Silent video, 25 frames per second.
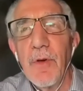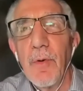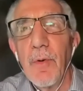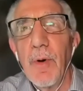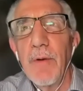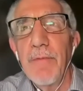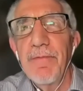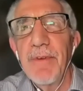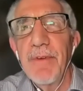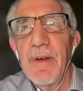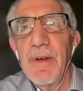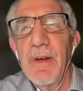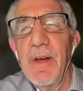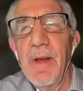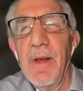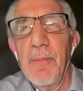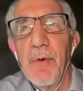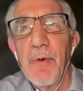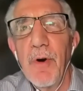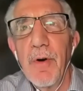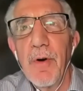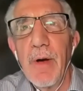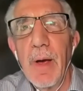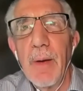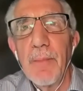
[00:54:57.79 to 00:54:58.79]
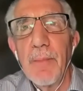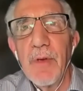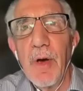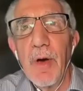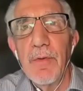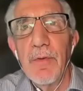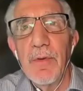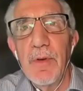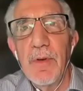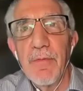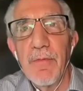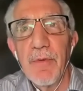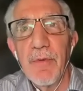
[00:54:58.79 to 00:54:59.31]
affinity programs are
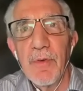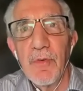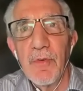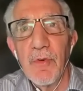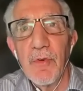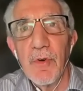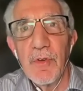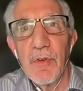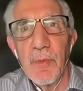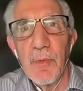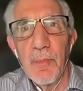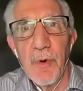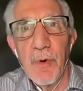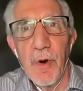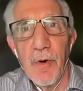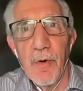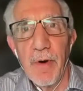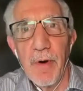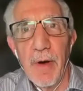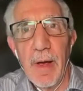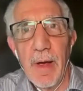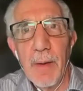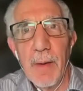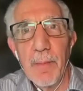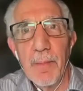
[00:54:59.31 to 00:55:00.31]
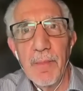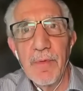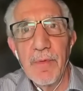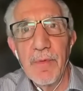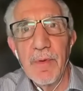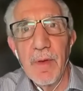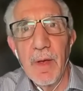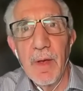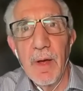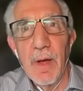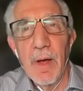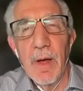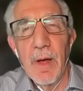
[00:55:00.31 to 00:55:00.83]
different sorts of programs.
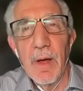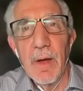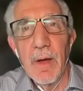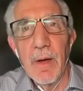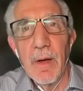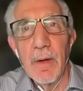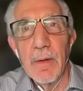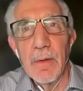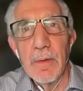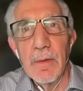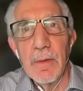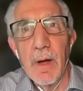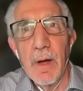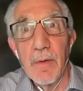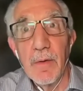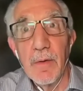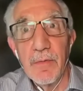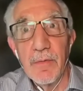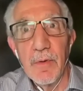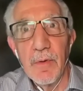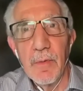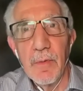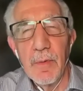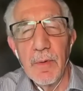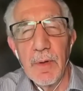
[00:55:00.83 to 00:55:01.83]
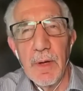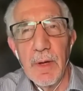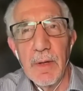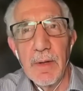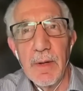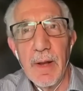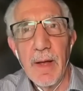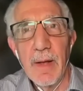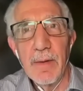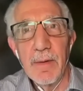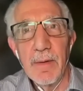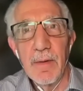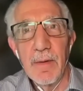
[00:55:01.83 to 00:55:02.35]
Also, again,
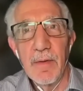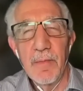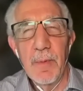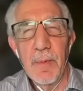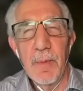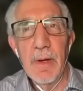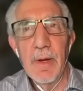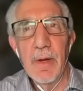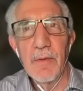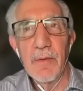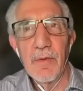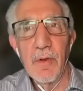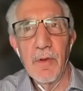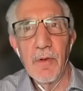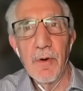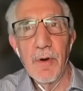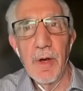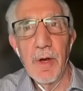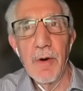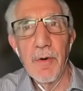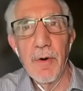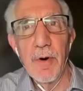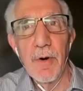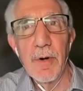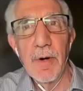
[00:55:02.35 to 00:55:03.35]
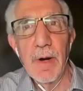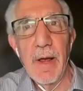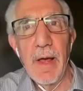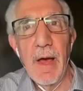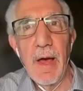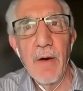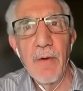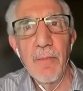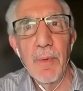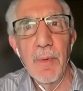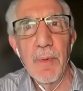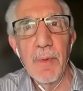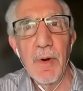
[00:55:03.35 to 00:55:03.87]
not speaking as a lawyer or an
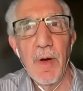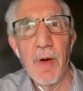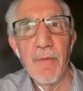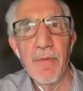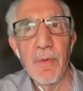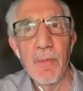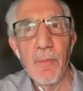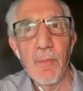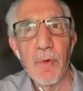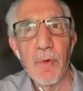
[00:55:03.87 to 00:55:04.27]
accountant, but often more